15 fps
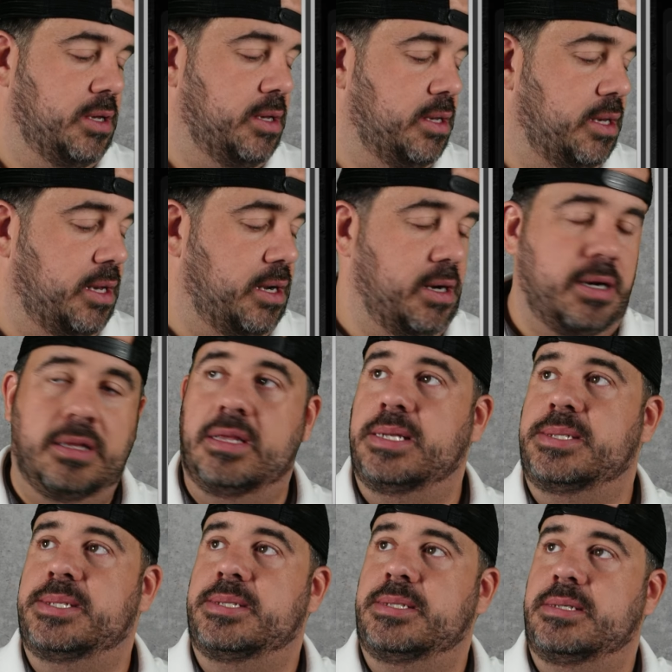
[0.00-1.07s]
All right,
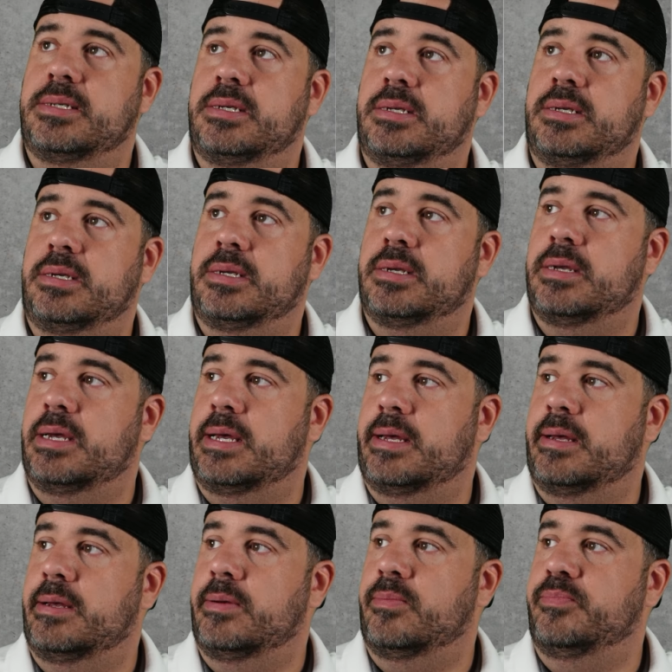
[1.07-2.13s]
let's see.
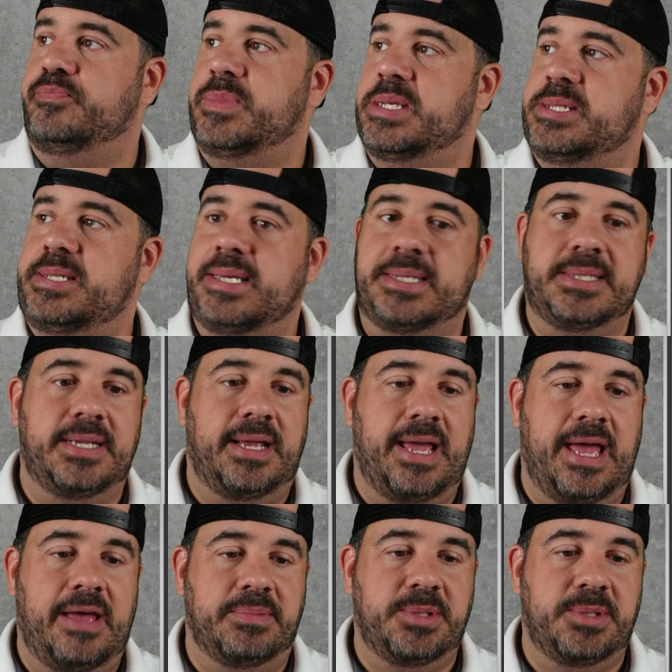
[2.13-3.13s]
6.5